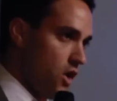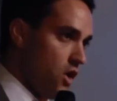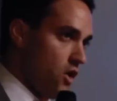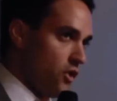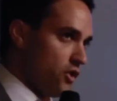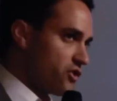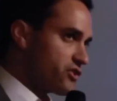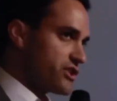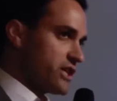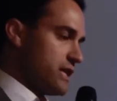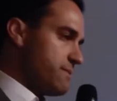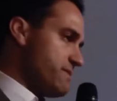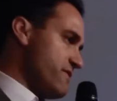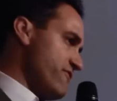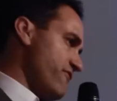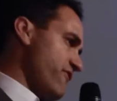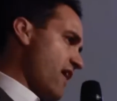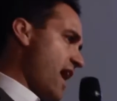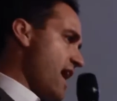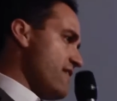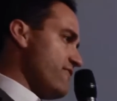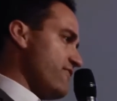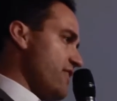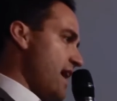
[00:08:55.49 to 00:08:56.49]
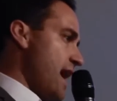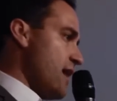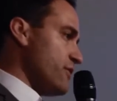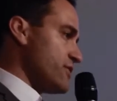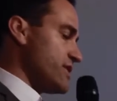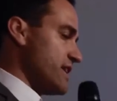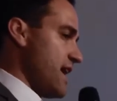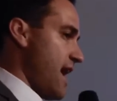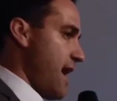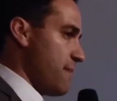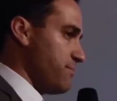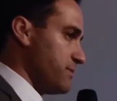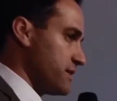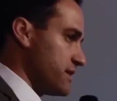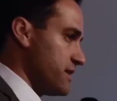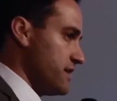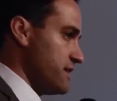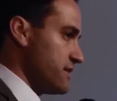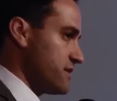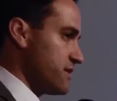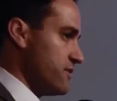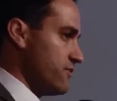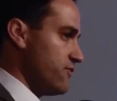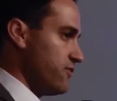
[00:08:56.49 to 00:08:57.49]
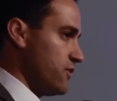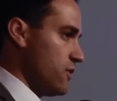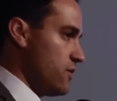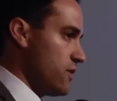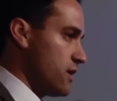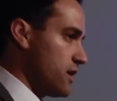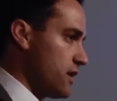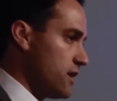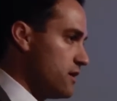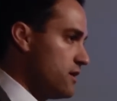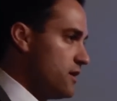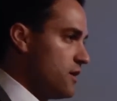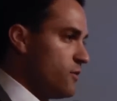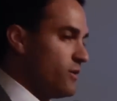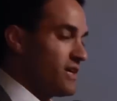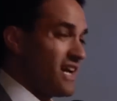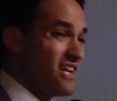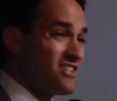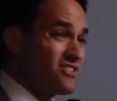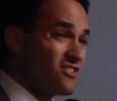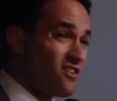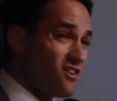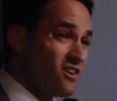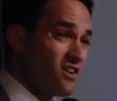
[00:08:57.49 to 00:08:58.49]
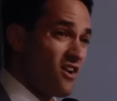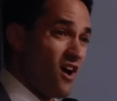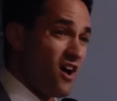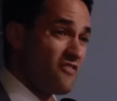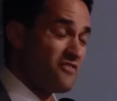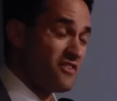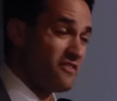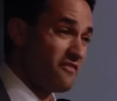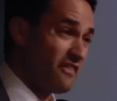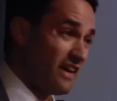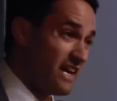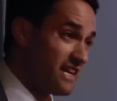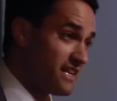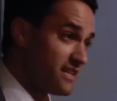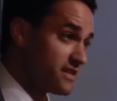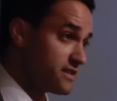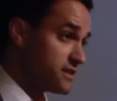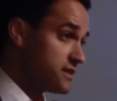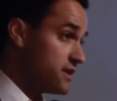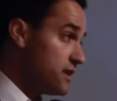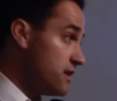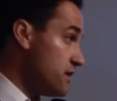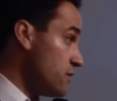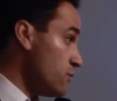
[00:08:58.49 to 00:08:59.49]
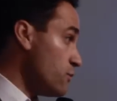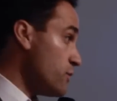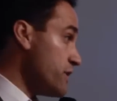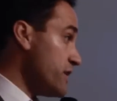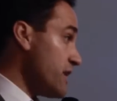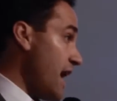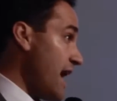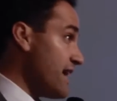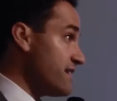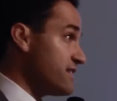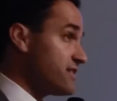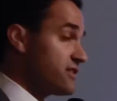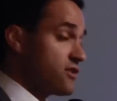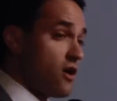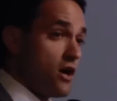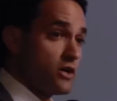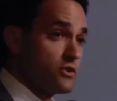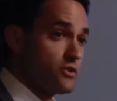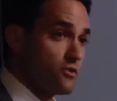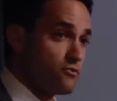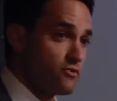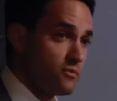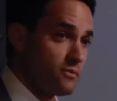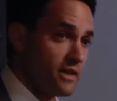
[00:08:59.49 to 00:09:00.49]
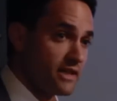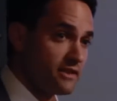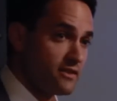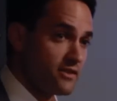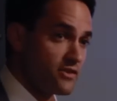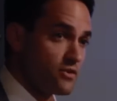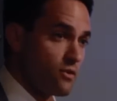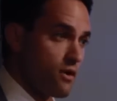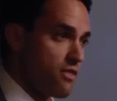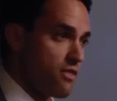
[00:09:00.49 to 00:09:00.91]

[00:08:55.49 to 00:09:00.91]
There's going to be 5,000 applicants in Florida. When I started off in Vegas, I talked to a room like this, or